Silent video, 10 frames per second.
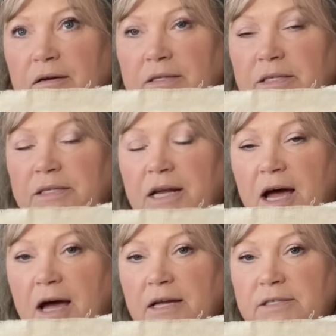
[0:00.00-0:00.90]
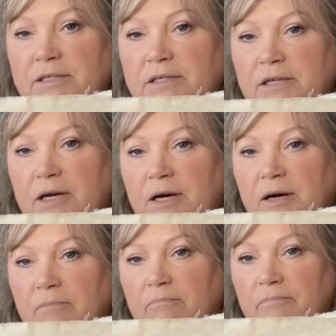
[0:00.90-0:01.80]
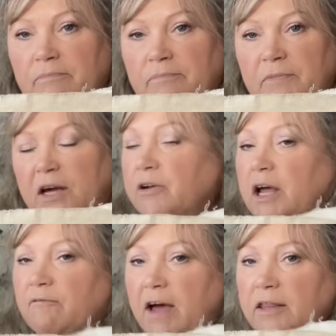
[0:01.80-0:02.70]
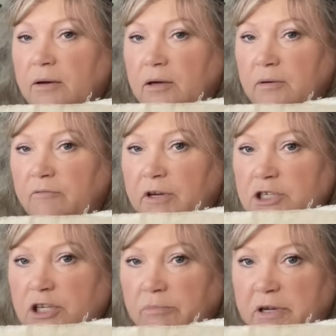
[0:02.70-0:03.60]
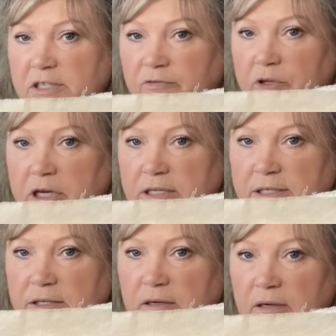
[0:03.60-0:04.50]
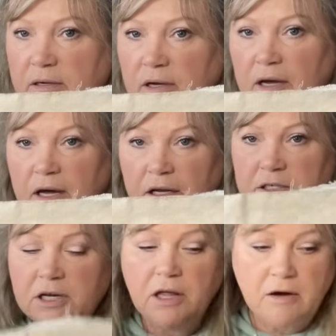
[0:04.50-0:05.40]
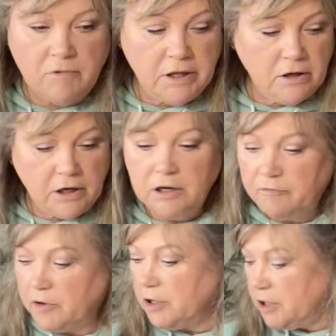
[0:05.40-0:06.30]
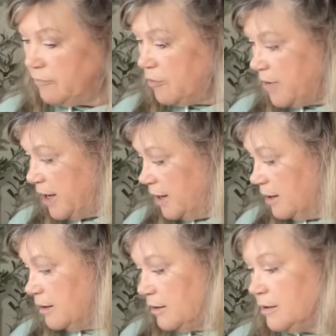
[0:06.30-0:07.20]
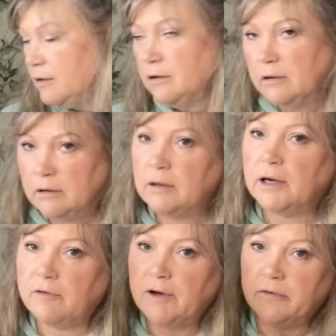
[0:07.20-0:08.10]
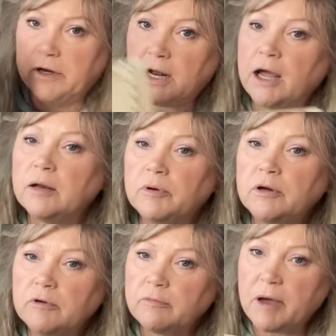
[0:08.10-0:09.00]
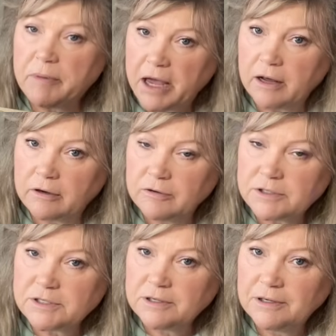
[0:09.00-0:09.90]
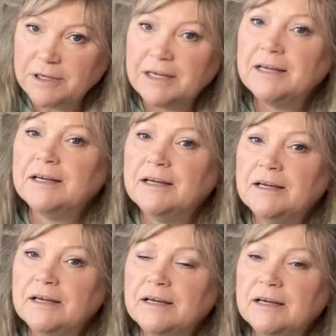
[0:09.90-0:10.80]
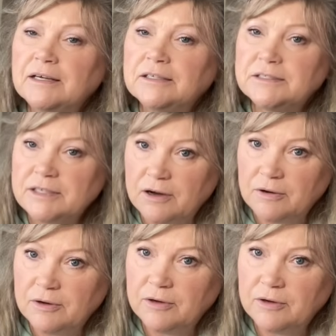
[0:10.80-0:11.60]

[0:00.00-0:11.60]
did not, I could not find the finishing piece for this. And until I went looking for a giveaway, I found it. I had put it with my patterns. So,